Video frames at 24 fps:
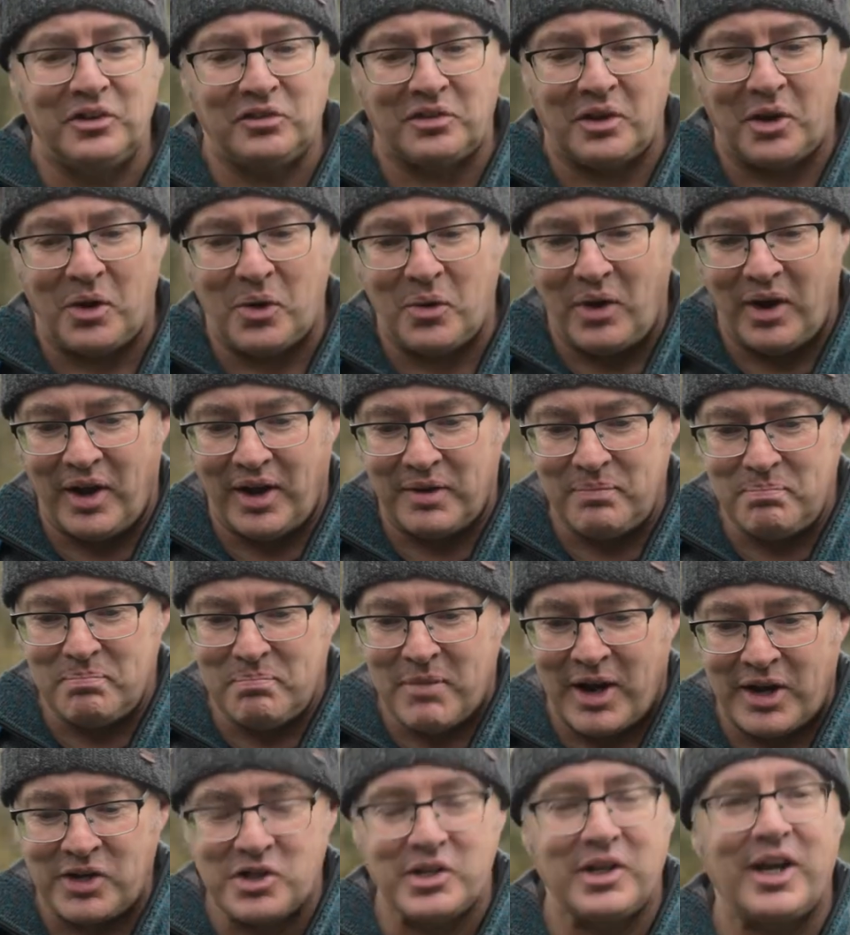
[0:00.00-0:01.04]
So I
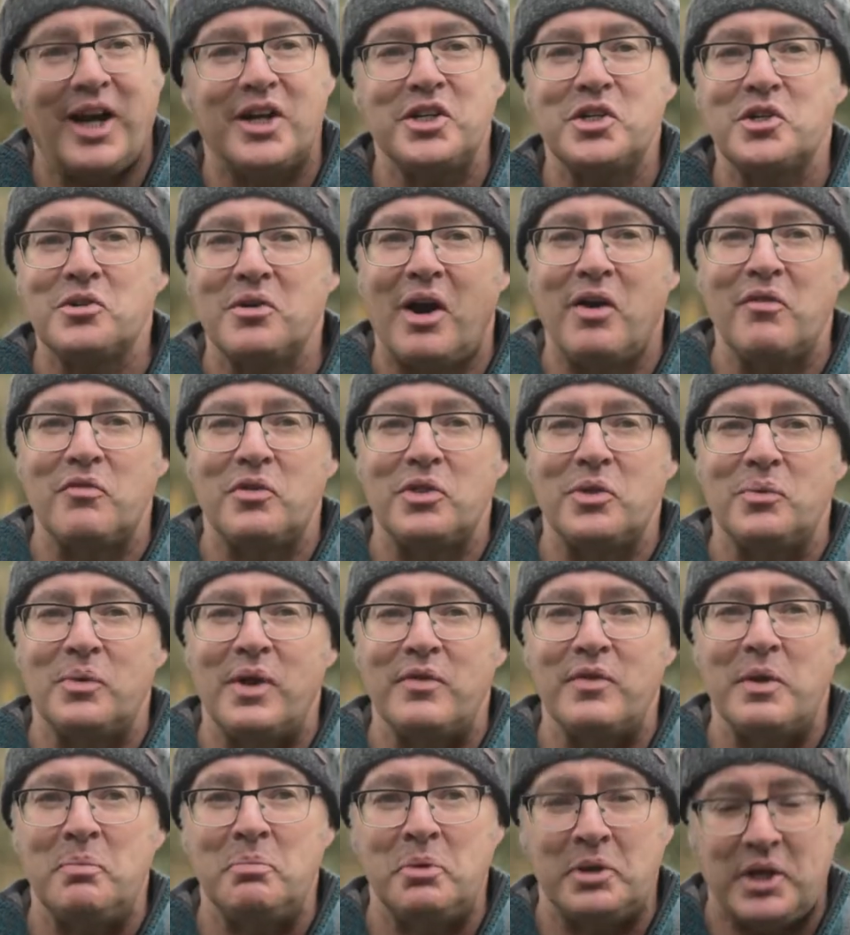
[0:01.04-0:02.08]
managed to catch a trout from the
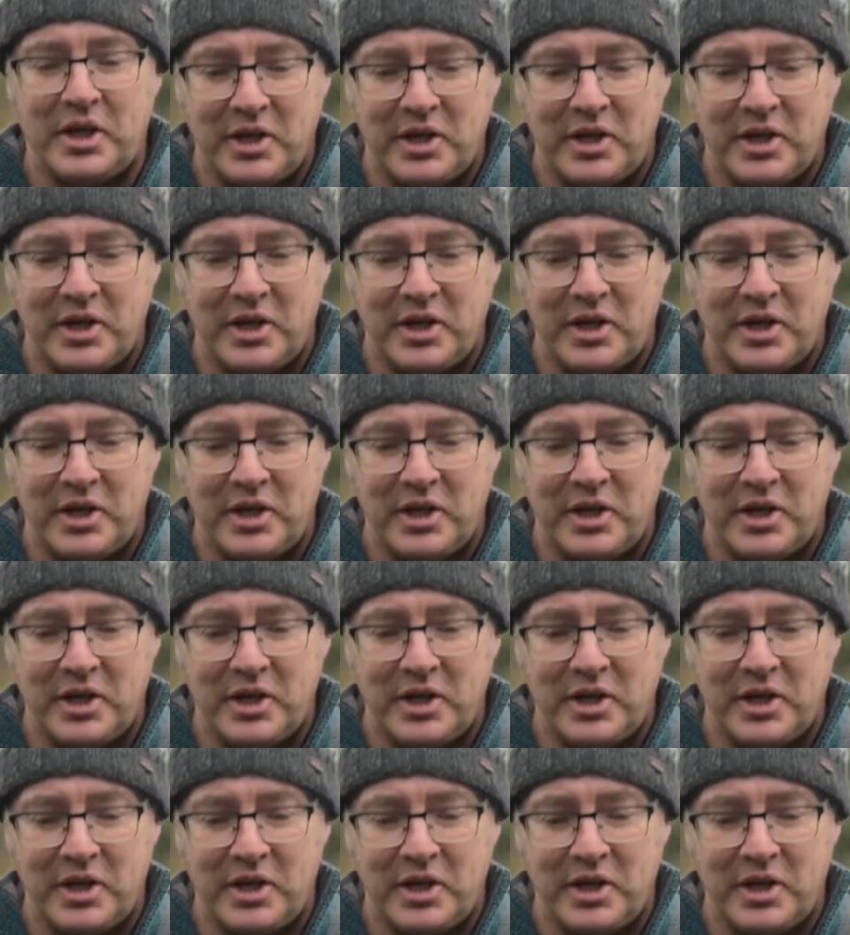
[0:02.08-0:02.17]
river, put